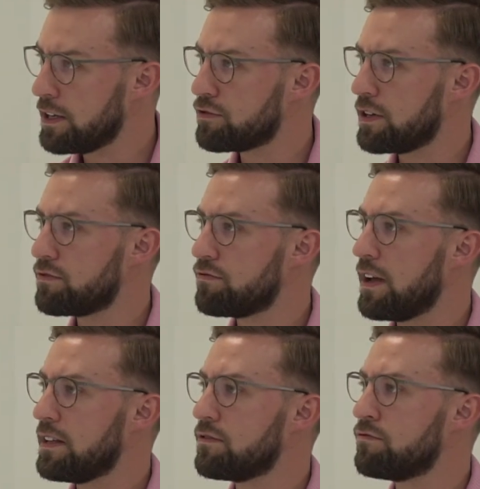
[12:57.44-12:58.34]
interest
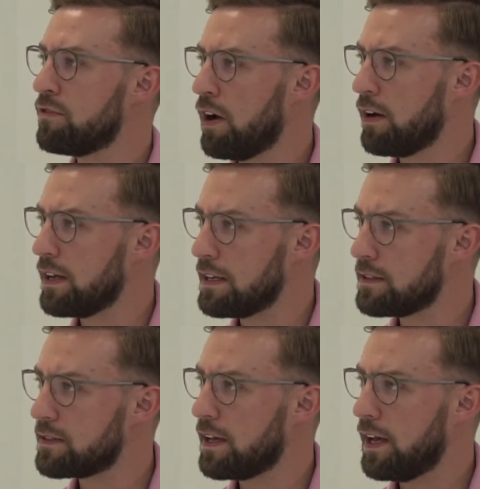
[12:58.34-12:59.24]
rate
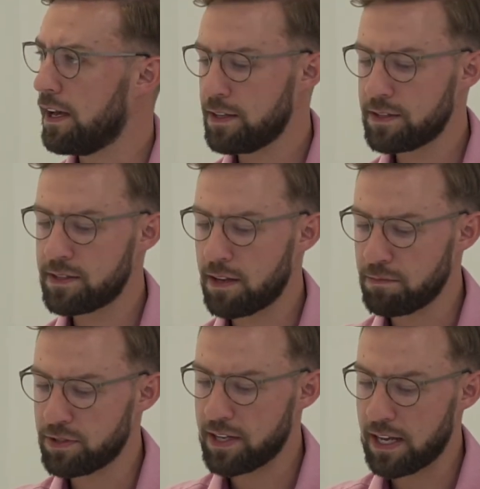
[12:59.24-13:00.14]
rise at
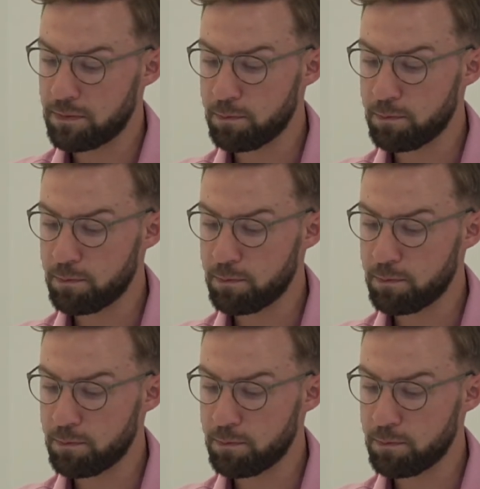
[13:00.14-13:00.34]
some stage,